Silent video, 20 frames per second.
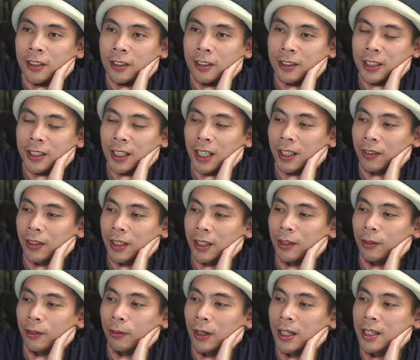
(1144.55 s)
That's kind of
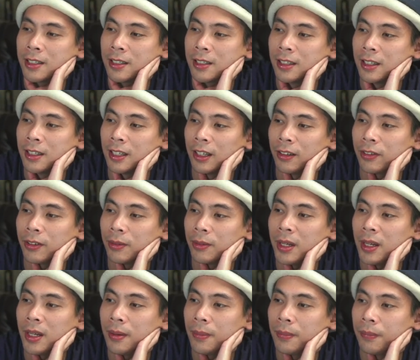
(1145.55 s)
like a wasted thing for
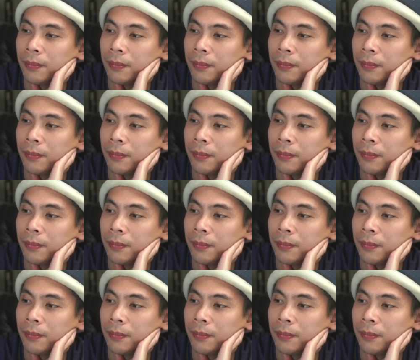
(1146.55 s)
me.